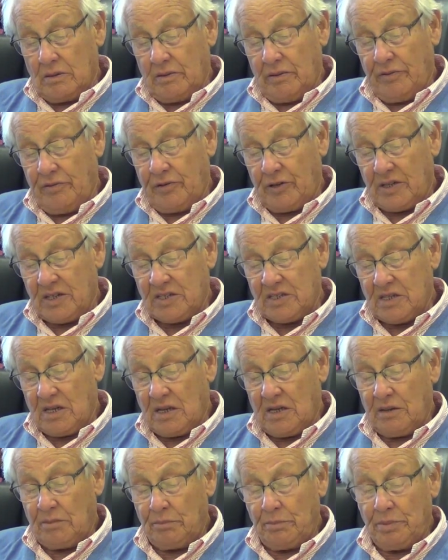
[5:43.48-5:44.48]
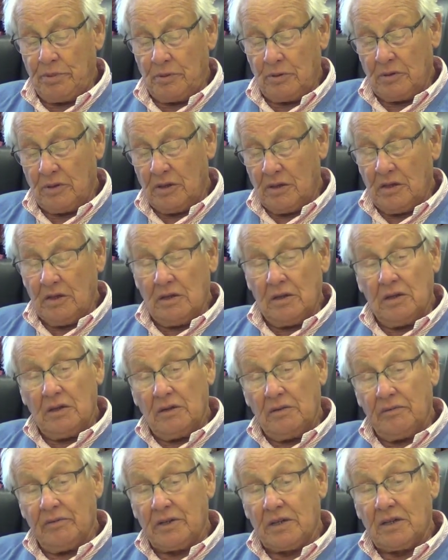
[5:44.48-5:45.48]
for example,
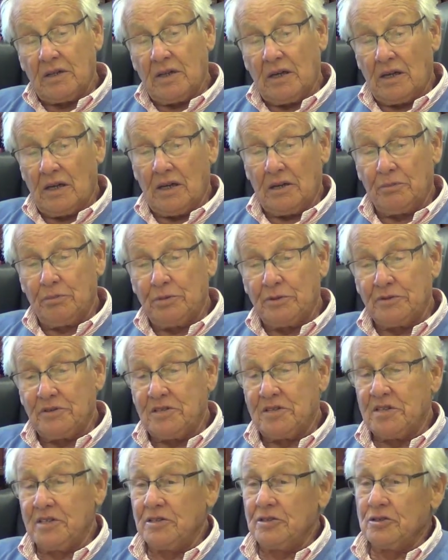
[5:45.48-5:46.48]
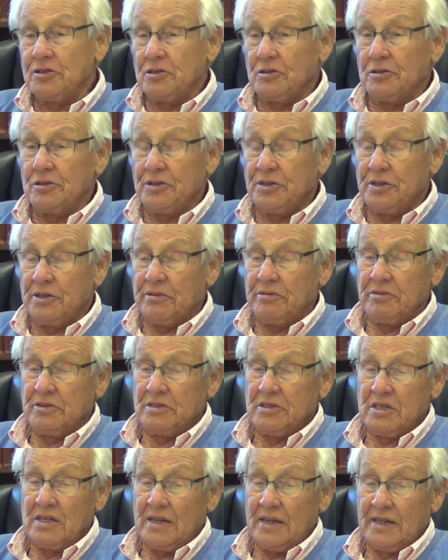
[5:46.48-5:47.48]
when Albert Szent-Györgyi
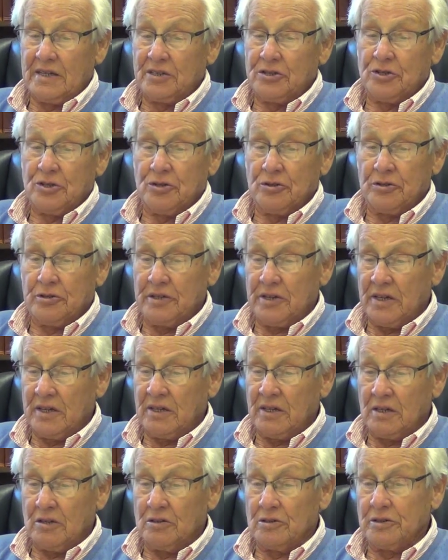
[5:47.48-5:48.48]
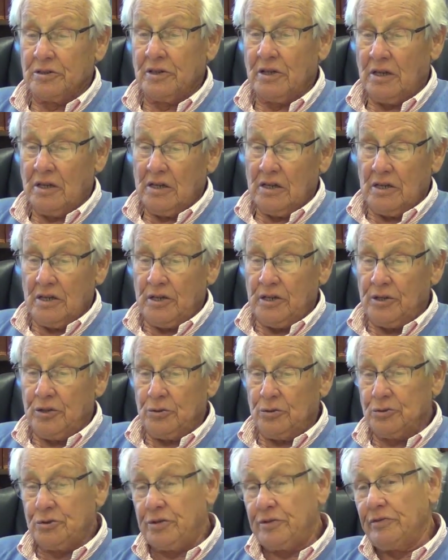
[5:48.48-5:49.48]
was lecturing on
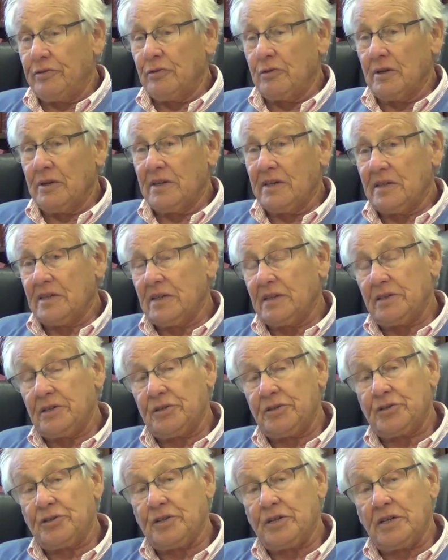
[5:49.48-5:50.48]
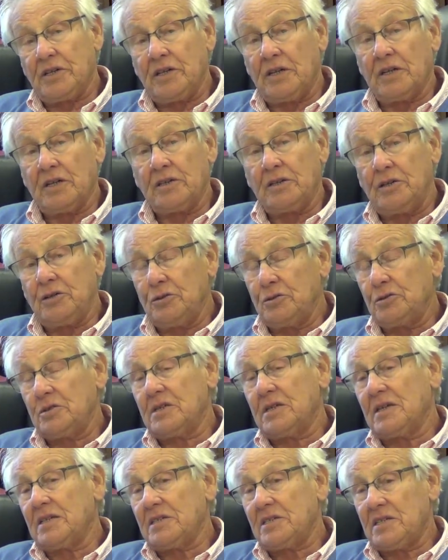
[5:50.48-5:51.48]
useful energy and
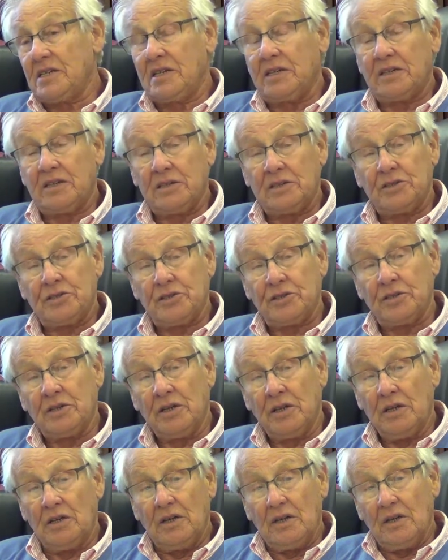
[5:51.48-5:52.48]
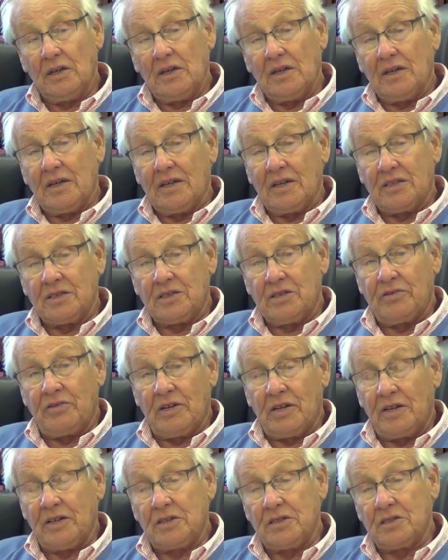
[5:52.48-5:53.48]
useless energy as
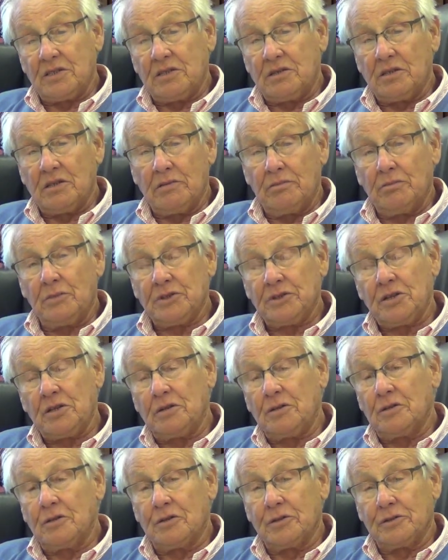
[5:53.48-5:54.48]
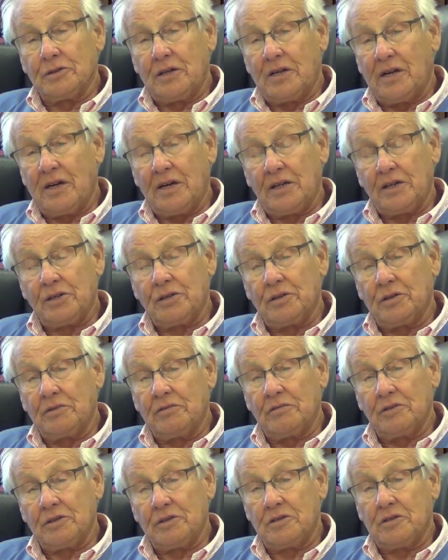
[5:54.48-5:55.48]
far as muscle
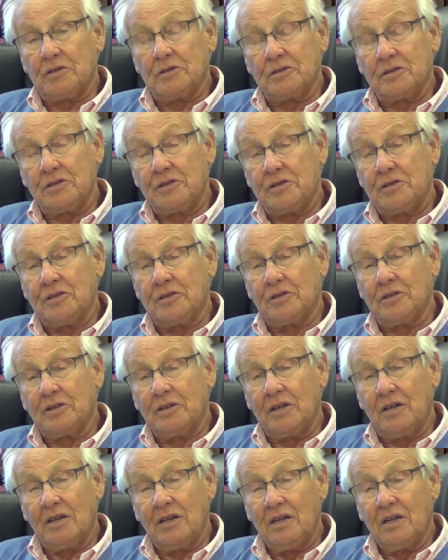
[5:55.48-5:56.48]
contraction was concerned,